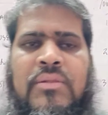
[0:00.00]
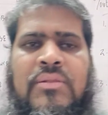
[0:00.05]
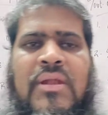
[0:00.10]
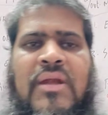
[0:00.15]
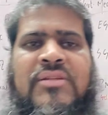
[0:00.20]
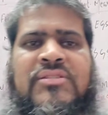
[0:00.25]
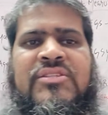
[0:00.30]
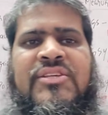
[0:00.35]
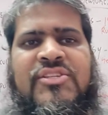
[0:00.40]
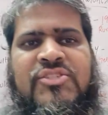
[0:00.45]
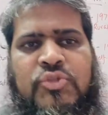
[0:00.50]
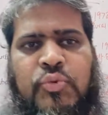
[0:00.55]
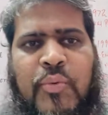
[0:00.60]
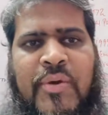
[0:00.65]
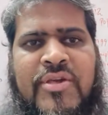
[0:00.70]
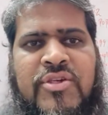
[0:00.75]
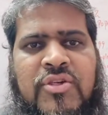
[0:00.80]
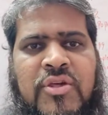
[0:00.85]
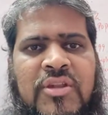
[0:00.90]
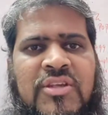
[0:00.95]
That
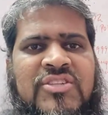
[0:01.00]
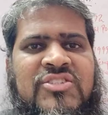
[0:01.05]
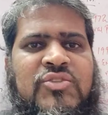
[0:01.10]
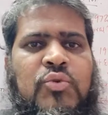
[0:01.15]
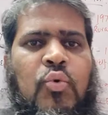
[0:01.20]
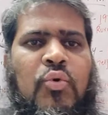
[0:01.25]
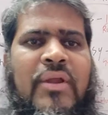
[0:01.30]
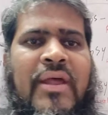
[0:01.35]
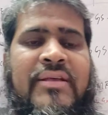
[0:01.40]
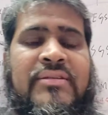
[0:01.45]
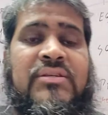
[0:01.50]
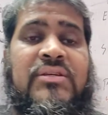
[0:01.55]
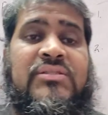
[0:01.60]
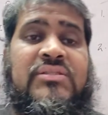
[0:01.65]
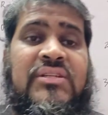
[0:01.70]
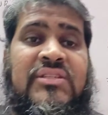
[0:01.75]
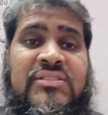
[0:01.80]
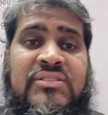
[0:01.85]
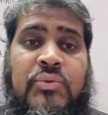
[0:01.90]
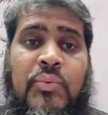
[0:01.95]
situation is known as a
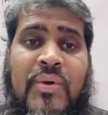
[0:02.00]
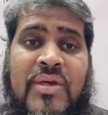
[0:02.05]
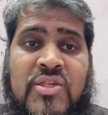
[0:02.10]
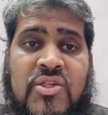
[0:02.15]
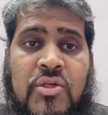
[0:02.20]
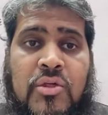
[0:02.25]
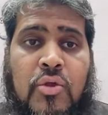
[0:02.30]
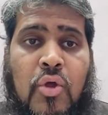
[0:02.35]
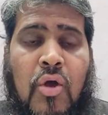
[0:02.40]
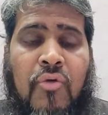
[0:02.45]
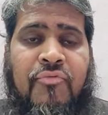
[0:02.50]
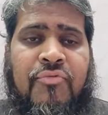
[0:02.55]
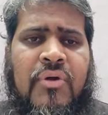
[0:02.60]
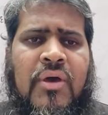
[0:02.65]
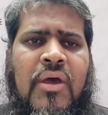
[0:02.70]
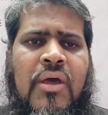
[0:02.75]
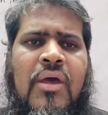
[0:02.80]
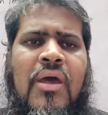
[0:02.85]
situation of